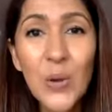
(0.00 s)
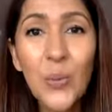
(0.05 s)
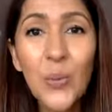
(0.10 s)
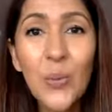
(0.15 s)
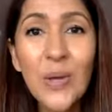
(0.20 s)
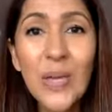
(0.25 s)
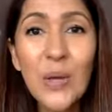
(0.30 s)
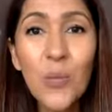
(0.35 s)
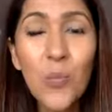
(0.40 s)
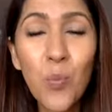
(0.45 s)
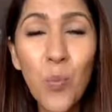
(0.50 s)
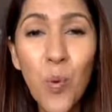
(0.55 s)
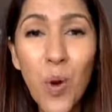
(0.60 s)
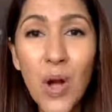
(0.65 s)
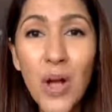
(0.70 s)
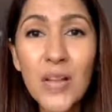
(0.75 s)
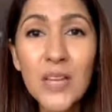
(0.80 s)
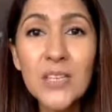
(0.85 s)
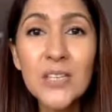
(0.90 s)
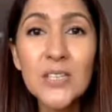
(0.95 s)
we
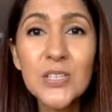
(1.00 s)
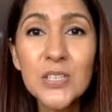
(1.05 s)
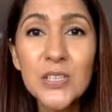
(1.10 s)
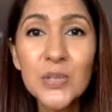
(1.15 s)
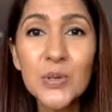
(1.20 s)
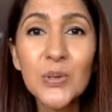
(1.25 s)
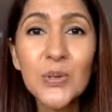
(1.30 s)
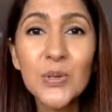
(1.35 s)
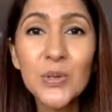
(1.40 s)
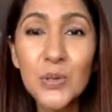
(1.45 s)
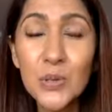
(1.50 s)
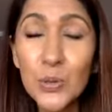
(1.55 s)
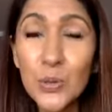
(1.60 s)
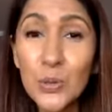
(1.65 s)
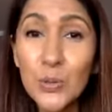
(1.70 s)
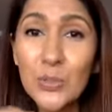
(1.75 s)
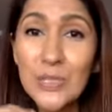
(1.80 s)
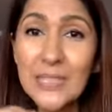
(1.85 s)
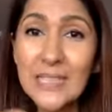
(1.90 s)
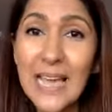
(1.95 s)
want to
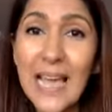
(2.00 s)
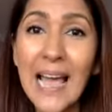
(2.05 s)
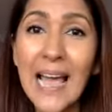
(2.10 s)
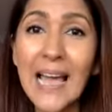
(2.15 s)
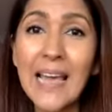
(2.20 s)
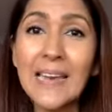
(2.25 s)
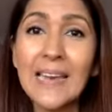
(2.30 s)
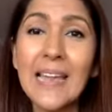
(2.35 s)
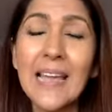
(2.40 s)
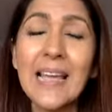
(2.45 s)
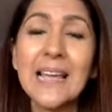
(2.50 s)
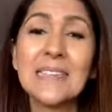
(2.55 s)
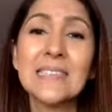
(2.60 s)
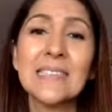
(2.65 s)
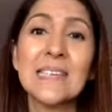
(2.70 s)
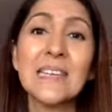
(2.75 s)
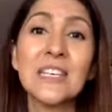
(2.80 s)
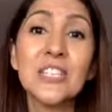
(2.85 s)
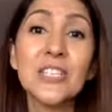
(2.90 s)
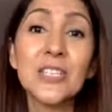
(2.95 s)
use that as an
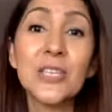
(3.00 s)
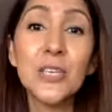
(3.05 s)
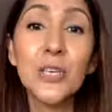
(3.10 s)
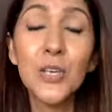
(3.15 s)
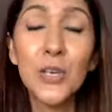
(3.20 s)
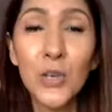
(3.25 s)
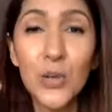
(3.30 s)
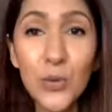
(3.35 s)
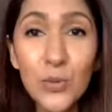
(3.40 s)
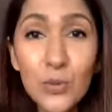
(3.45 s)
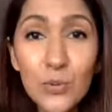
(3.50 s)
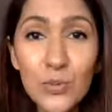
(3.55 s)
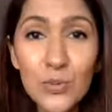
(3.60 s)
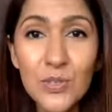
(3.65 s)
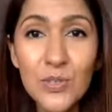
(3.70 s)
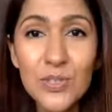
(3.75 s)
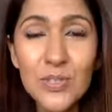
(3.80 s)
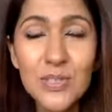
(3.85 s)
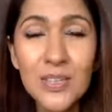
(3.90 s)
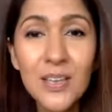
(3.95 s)

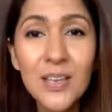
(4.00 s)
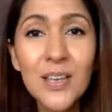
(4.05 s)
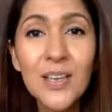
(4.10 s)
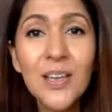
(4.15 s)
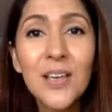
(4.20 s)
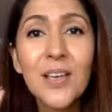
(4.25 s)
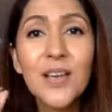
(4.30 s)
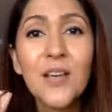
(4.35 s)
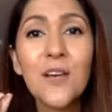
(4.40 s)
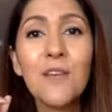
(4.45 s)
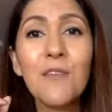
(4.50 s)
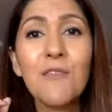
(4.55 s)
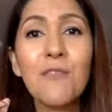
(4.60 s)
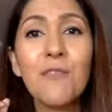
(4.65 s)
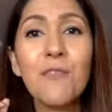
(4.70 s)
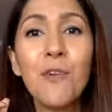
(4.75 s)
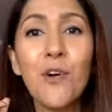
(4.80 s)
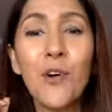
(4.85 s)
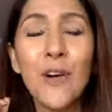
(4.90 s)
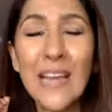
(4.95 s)
excuse
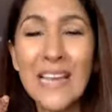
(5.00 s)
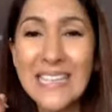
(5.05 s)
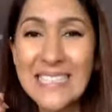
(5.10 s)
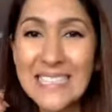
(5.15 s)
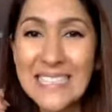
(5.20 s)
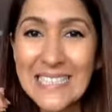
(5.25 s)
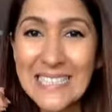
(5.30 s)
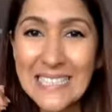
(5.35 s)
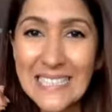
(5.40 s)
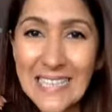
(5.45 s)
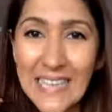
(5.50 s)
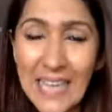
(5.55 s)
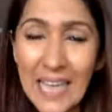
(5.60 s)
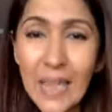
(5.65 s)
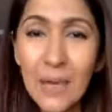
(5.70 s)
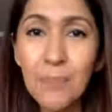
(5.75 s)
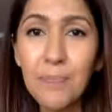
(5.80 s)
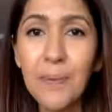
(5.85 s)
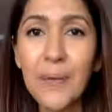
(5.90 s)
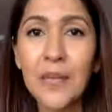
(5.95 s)
for
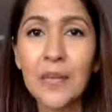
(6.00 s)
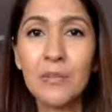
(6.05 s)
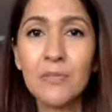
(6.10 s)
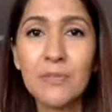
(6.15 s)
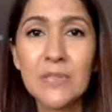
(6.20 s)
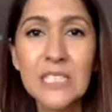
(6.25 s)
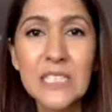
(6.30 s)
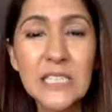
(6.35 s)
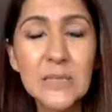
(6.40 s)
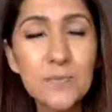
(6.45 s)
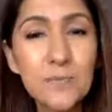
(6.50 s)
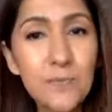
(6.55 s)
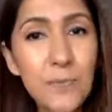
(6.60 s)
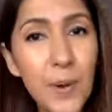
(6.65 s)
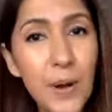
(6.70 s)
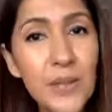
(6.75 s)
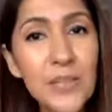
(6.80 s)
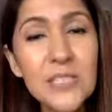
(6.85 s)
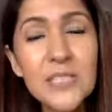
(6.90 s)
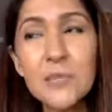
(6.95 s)
escaping
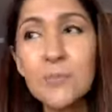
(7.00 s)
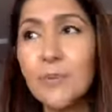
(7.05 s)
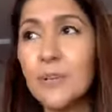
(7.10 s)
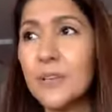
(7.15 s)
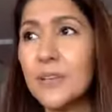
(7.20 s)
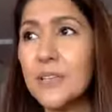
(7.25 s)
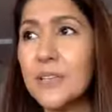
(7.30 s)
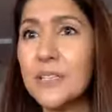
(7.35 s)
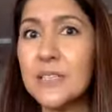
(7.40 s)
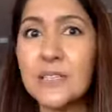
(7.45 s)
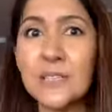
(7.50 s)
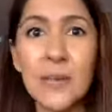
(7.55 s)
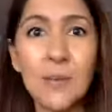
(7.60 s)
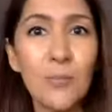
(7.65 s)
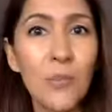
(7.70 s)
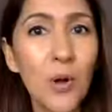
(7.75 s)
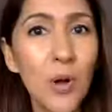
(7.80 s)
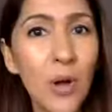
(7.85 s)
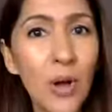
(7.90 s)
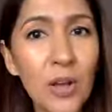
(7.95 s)
responsibility,
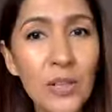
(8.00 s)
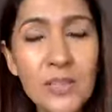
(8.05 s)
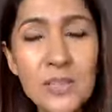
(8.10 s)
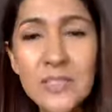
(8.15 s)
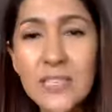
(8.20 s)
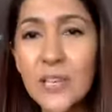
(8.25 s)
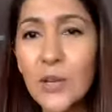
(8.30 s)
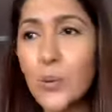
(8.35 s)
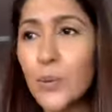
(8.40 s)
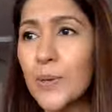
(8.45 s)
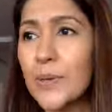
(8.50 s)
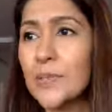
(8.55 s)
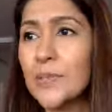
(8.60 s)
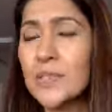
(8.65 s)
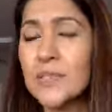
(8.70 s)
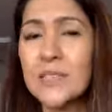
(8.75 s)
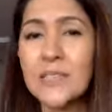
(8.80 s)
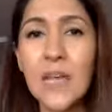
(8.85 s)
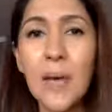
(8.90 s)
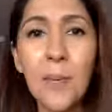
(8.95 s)
some consequence,
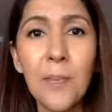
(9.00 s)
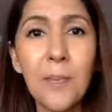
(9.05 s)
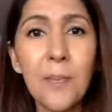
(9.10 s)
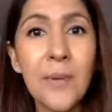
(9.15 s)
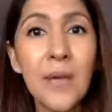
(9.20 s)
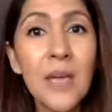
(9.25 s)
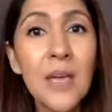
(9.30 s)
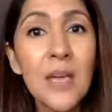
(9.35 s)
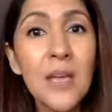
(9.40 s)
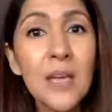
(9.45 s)
some